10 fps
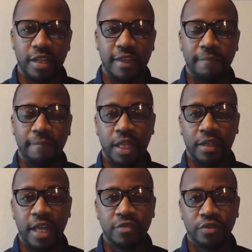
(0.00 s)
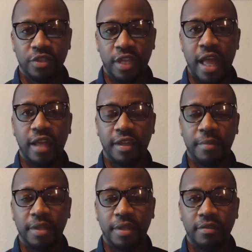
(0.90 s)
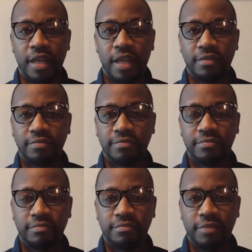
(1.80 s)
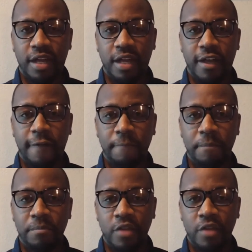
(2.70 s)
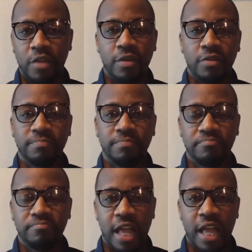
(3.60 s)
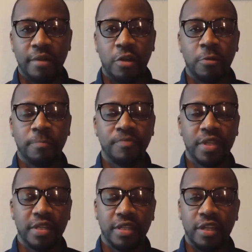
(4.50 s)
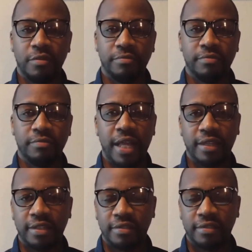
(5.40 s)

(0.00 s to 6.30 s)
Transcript: That that's what you got. I mean, you got uh, Belmo, Simo, you know, Mike and, and